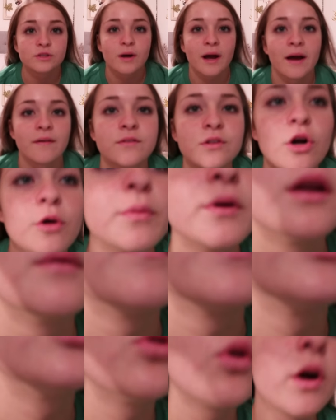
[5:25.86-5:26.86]
so I have to open up
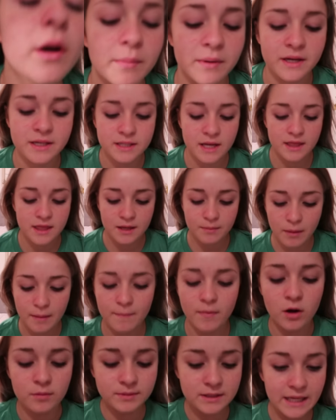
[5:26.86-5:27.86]
my door because I think
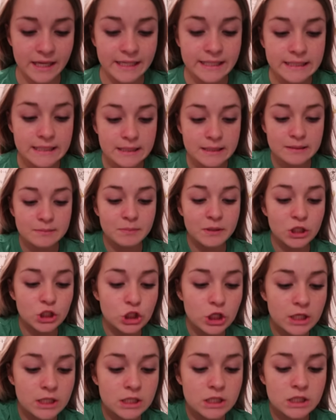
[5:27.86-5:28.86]
my mom is getting
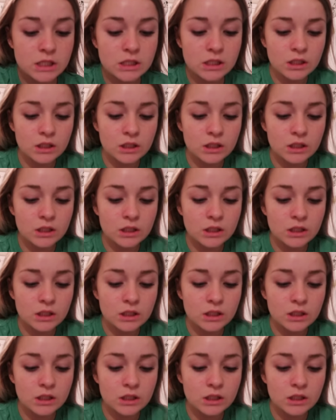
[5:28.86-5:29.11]
suspicious.